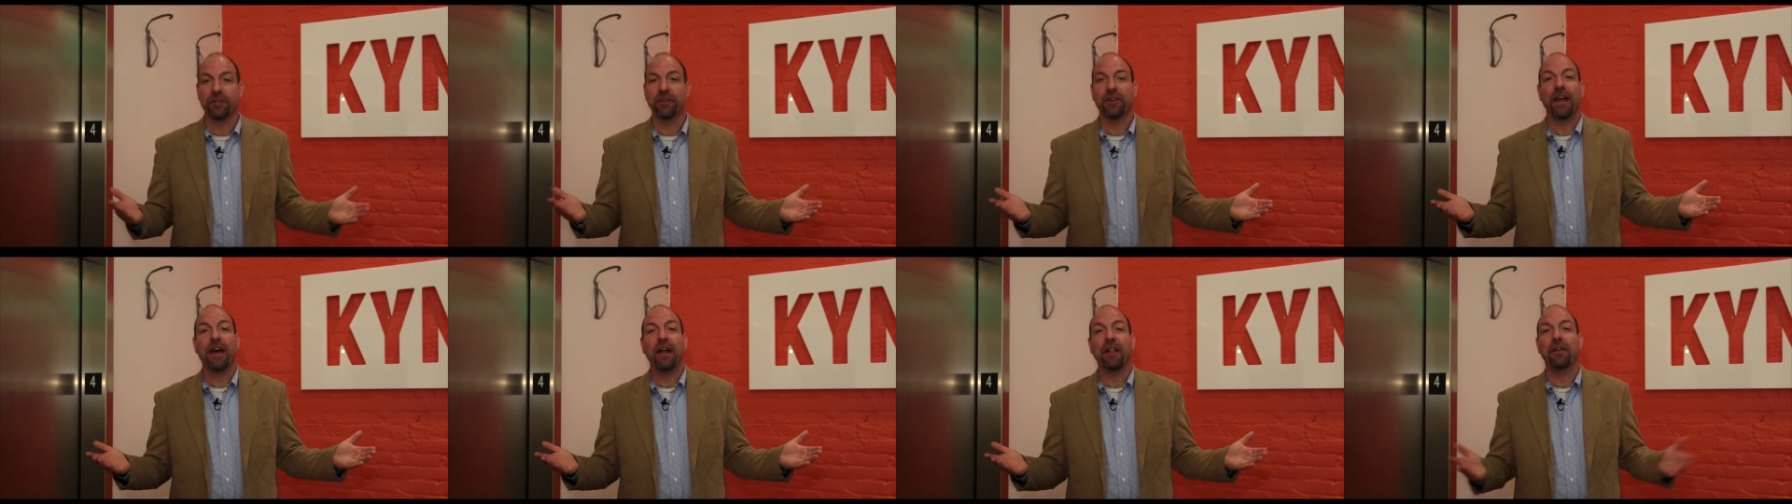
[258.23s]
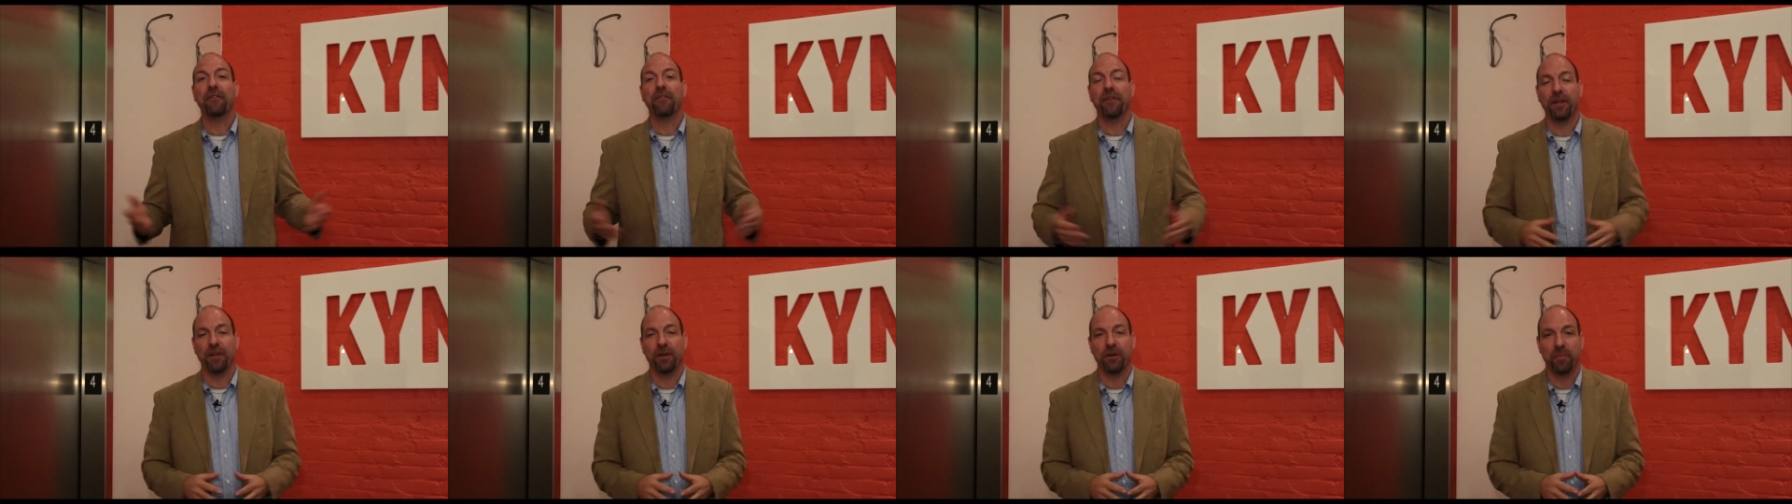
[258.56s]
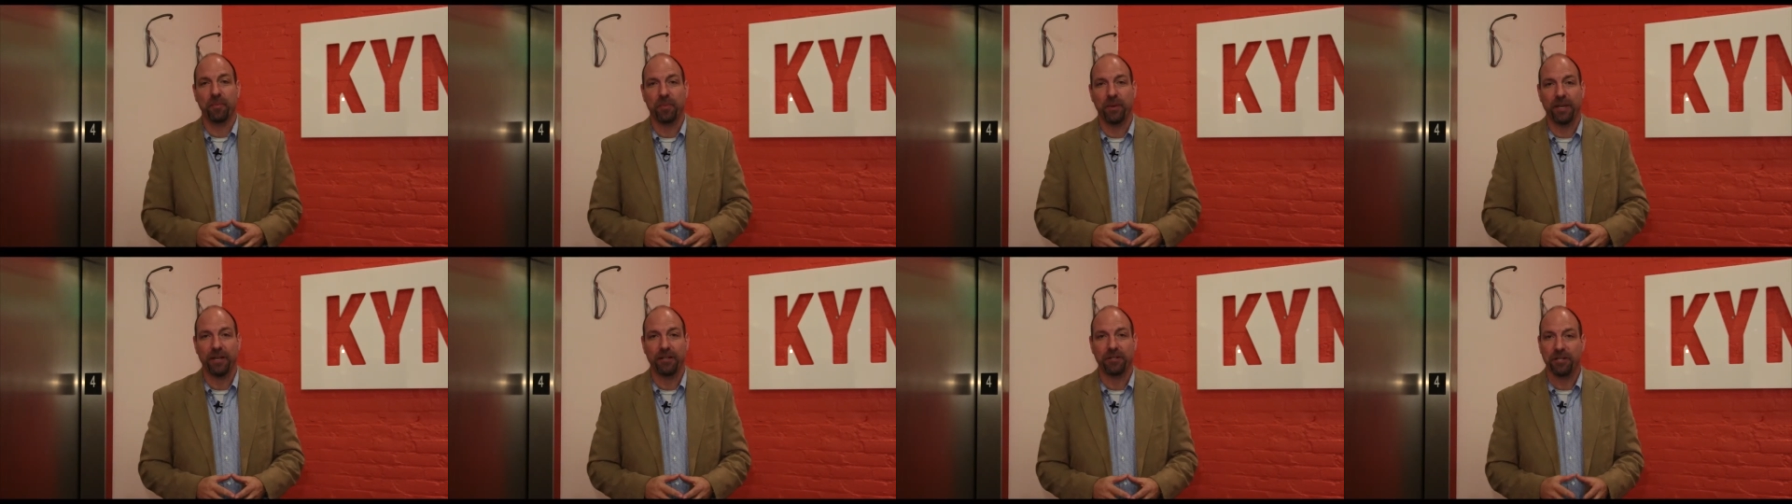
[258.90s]
your elevator
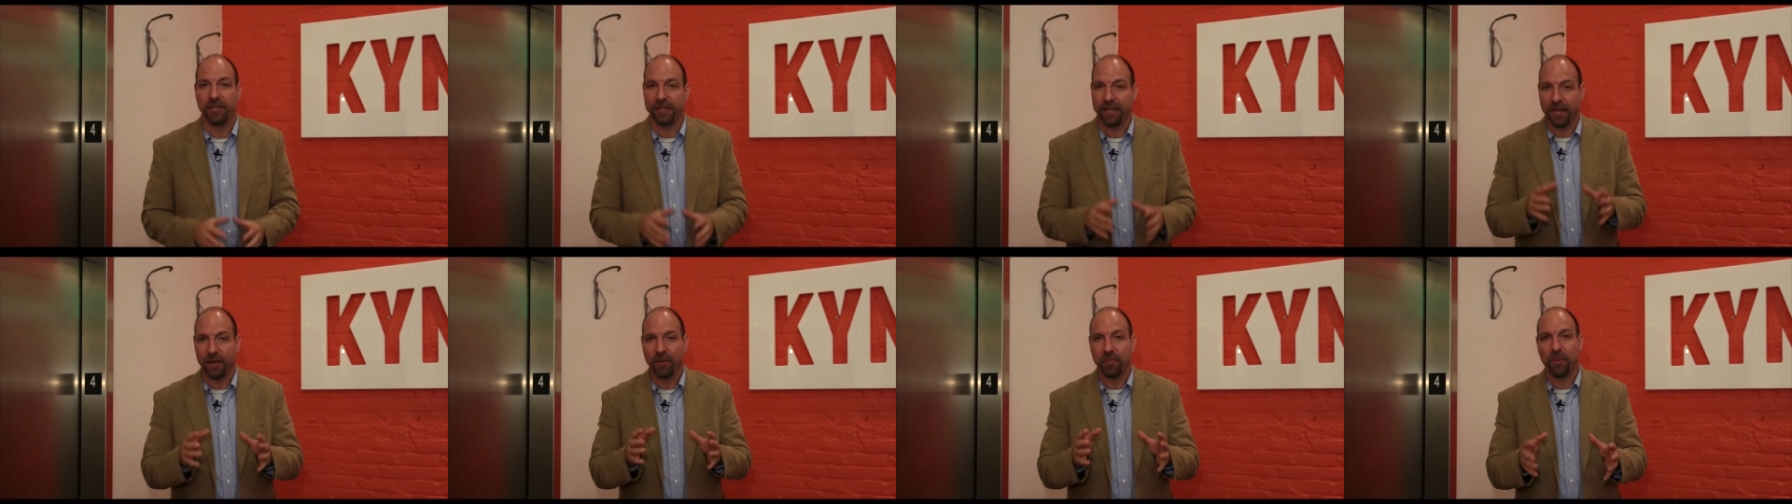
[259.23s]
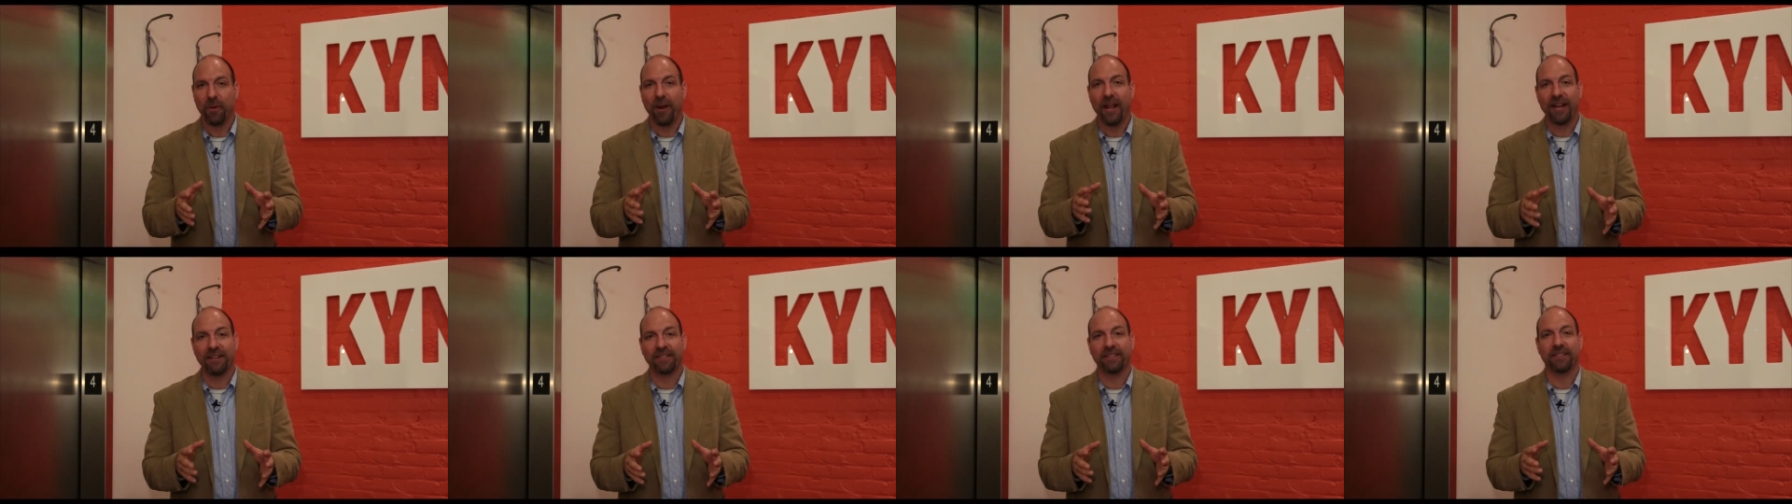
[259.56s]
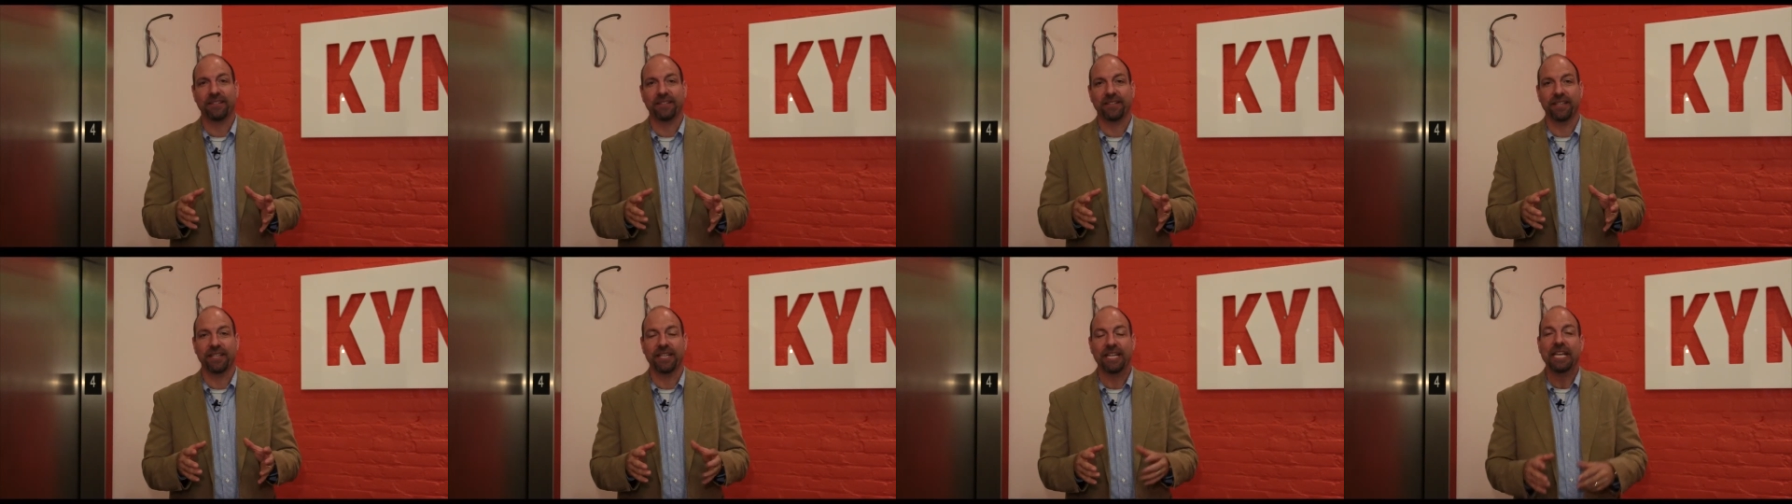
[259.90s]
pitch. You got to
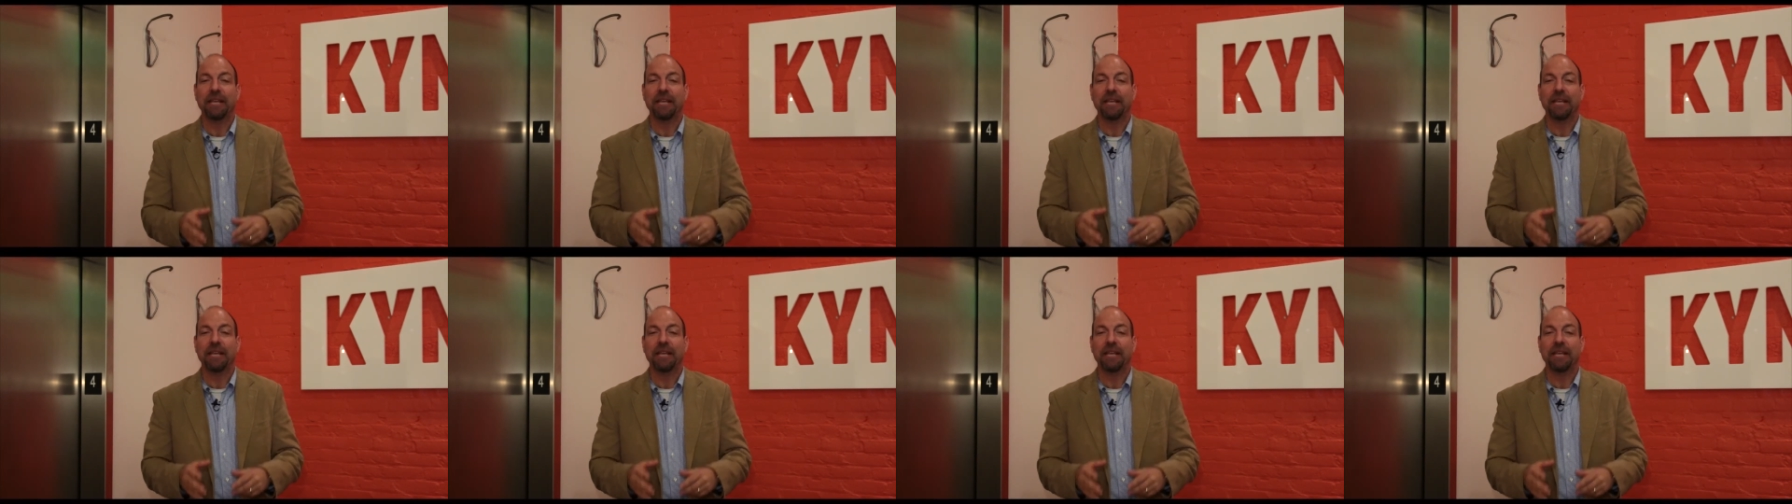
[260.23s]
practice it.